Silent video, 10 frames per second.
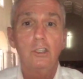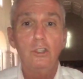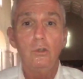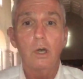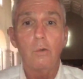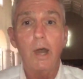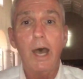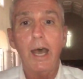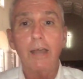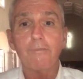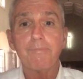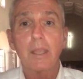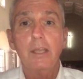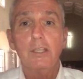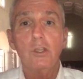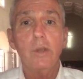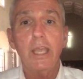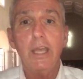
to arrive. So again,